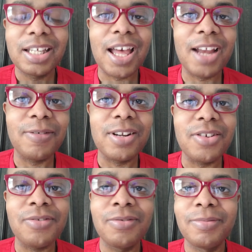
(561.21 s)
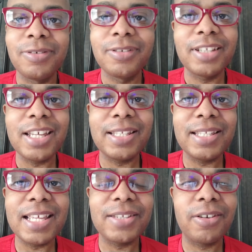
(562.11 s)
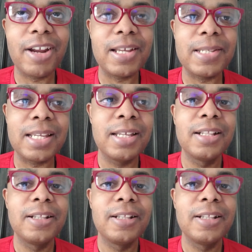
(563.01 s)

I don't know. It's it's crazy.